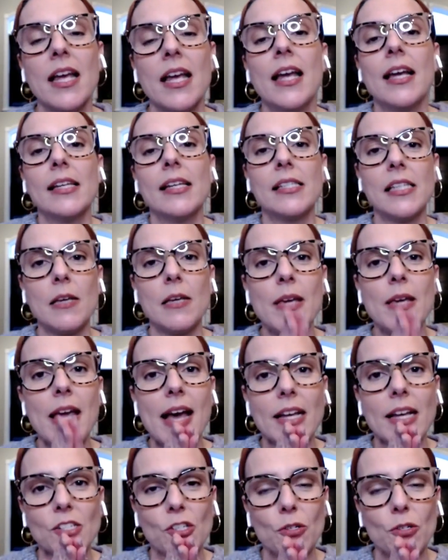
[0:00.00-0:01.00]

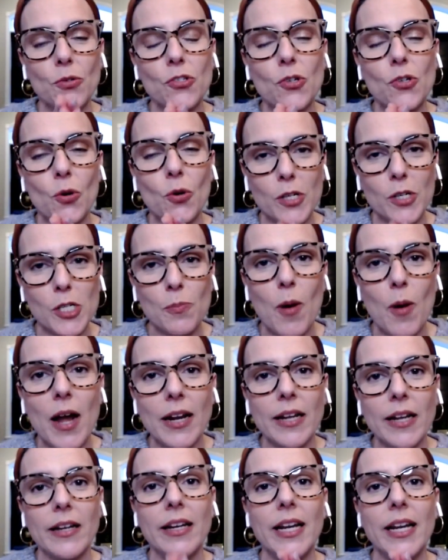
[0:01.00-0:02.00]
CBS News
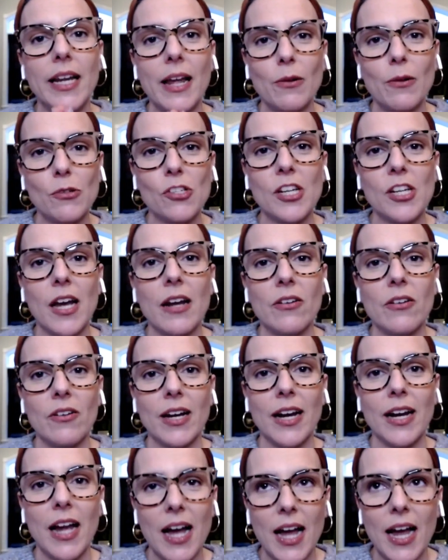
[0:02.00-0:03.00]
correspondent Lilia Luciano
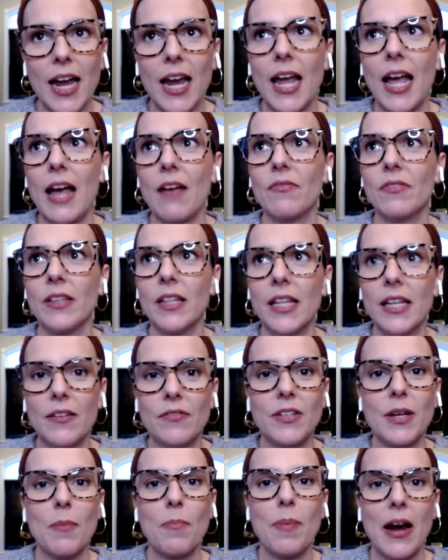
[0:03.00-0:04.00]
and I have
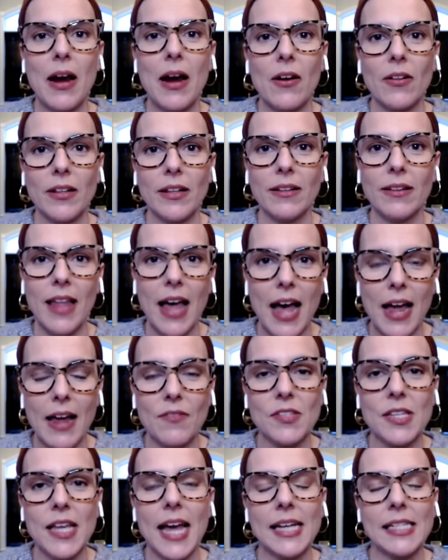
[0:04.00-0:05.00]
lived parallel
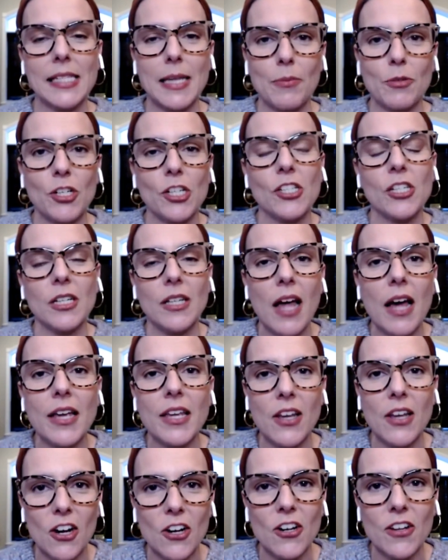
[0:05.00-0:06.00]
lives, except she's a lot
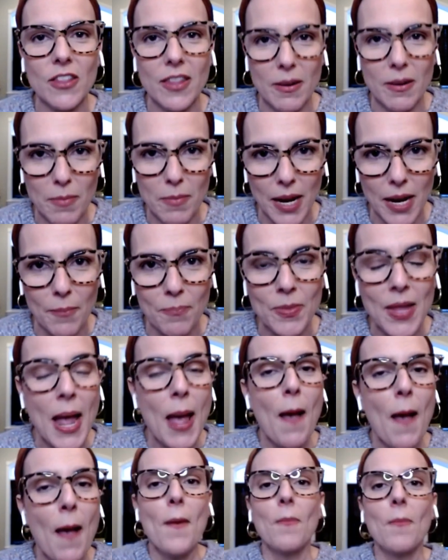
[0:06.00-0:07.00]
younger than me.
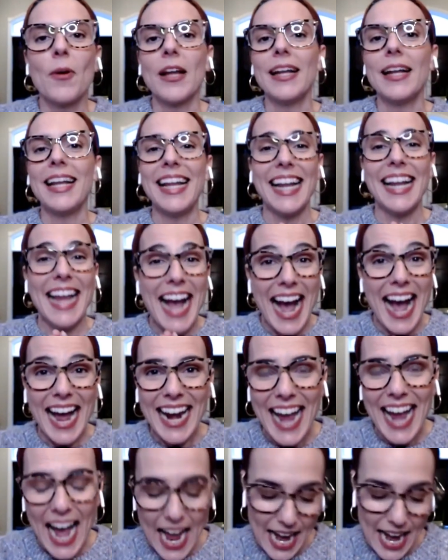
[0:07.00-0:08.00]
But Lilia and
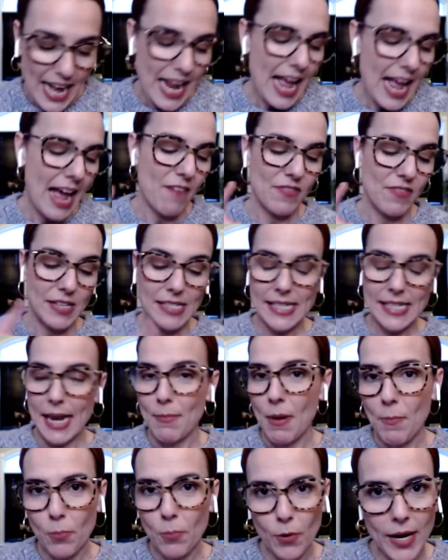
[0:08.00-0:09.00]
I have the same
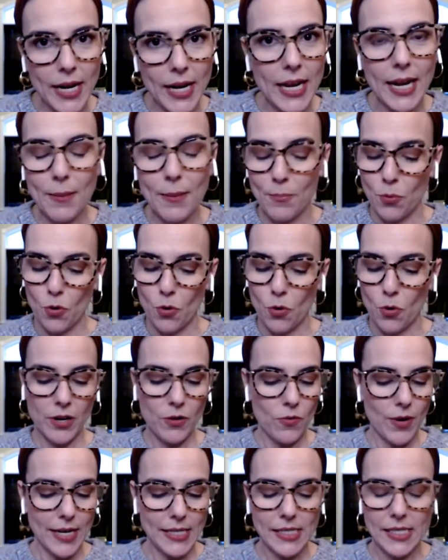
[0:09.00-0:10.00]
upbringing, born and
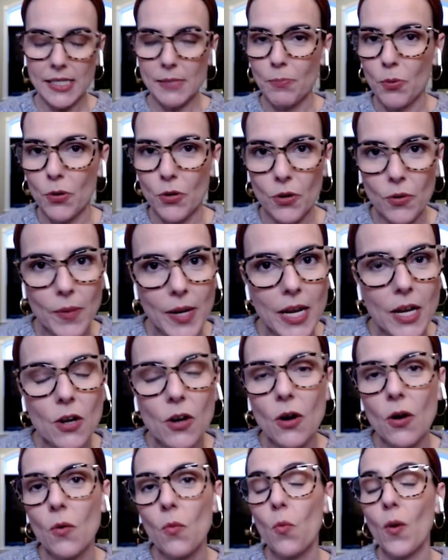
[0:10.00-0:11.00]
raised in Puerto
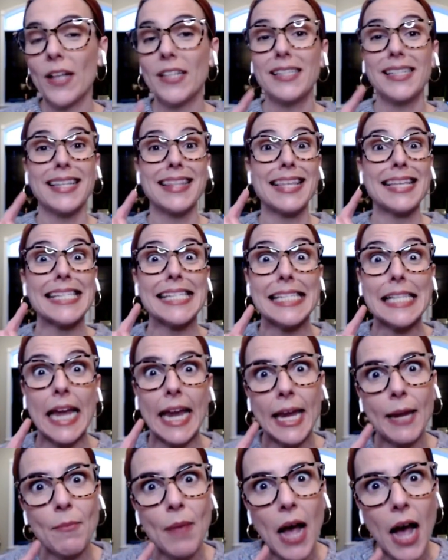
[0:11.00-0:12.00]
Rico, went to the
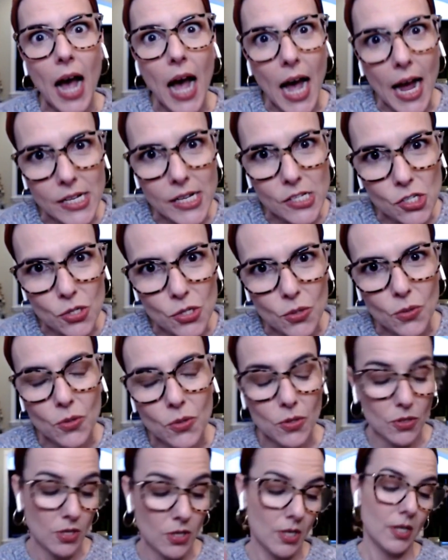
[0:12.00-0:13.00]
same high school,